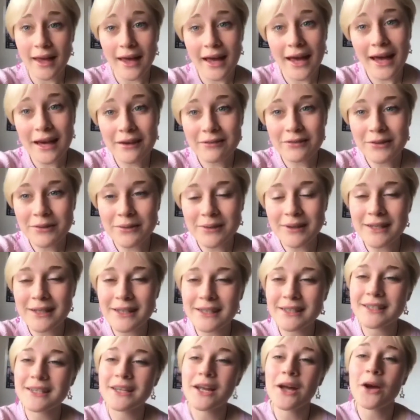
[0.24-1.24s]
Hi
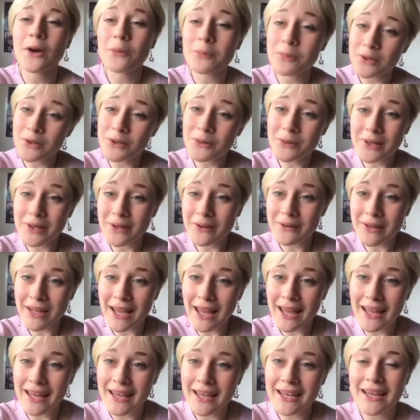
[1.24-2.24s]
everyone, hope you're doing
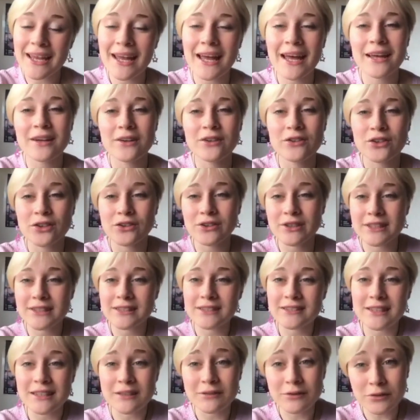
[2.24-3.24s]
okay during
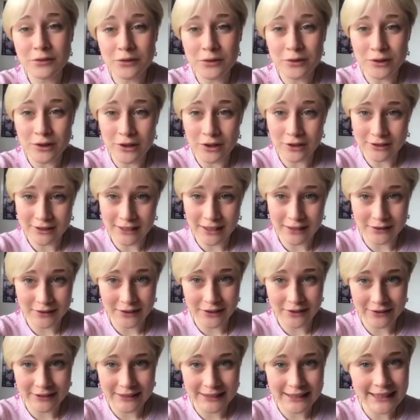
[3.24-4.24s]
this level 4 lockdown
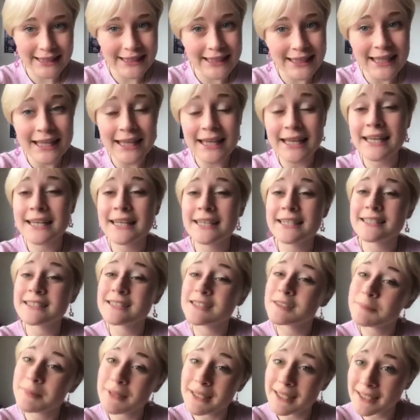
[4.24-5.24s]
currently.
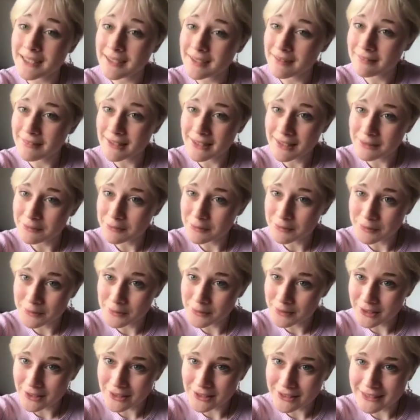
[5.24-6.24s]
Speaking of the level
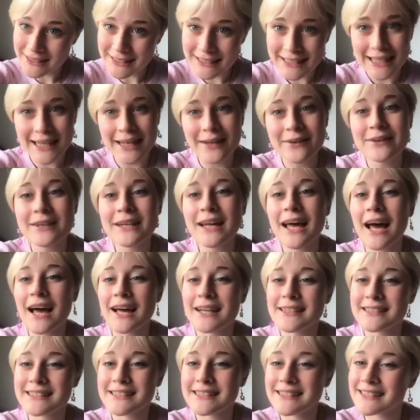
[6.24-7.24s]
4 lockdown,
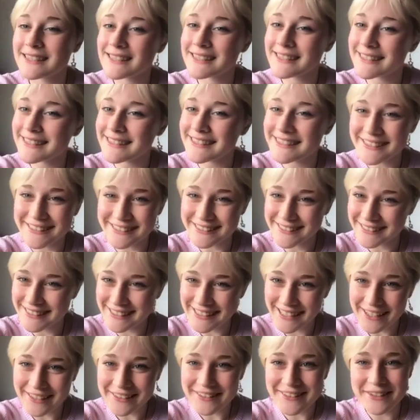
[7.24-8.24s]
Auntie Cindy just
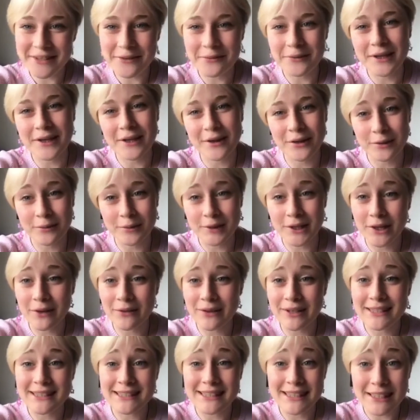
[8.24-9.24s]
announced that we're going to be
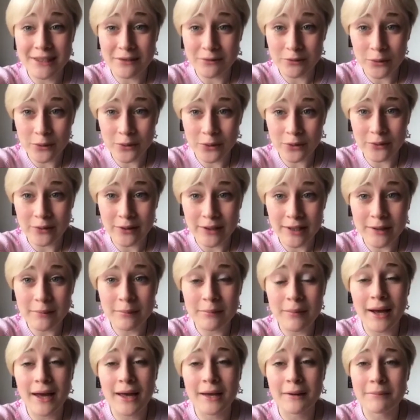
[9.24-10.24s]
going into level 3
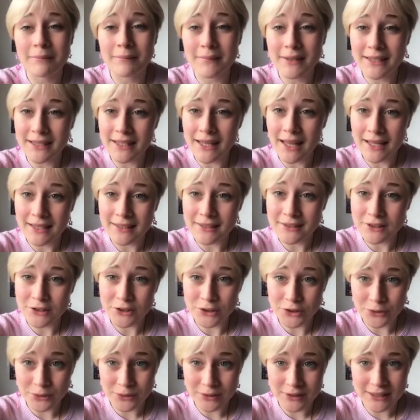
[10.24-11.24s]
by midnight
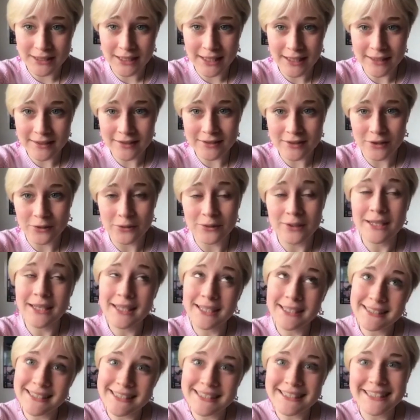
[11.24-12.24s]
Tuesday, so
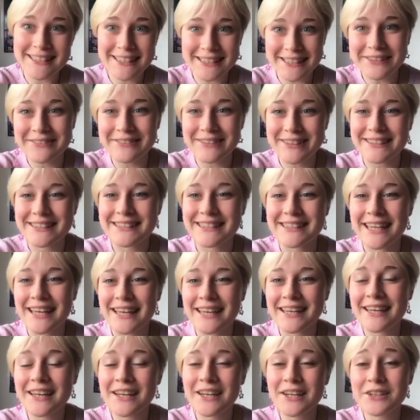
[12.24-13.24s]
typically
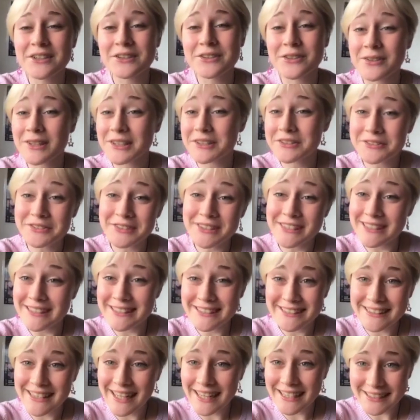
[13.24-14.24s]
Wednesday, so that's really
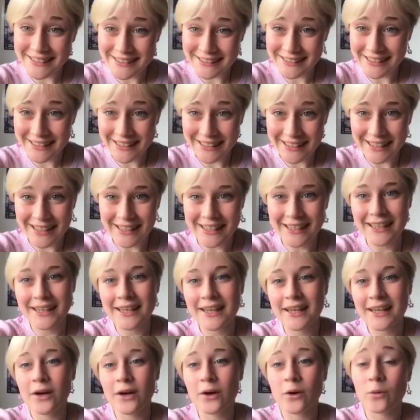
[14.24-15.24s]
exciting to hear.
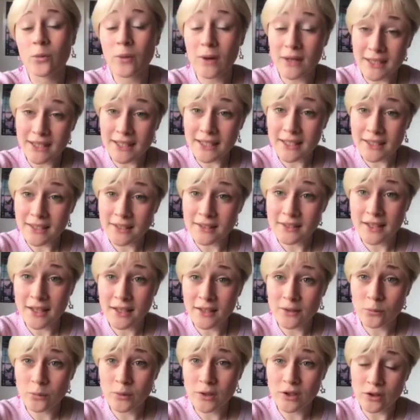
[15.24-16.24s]
One thing
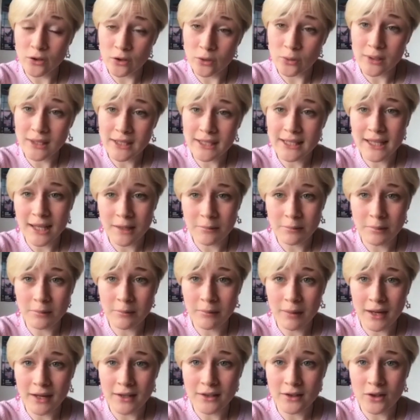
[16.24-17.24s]
that we do need to keep in
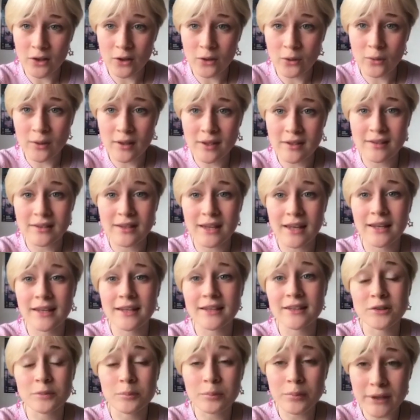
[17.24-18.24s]
mind though is that
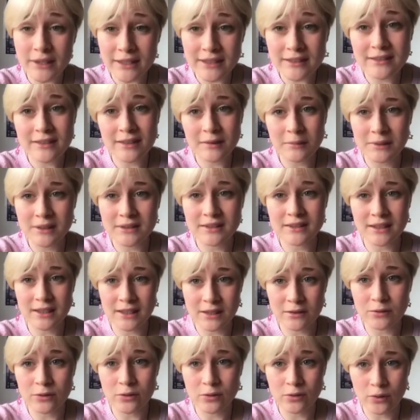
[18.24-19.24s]
it's pretty similar to
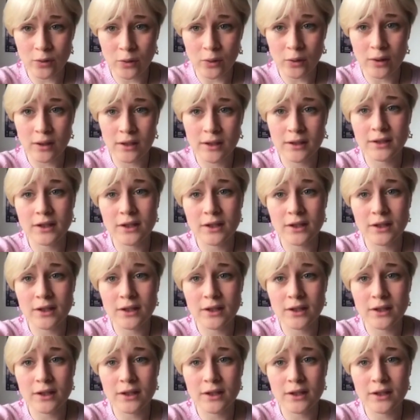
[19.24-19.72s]
level 4.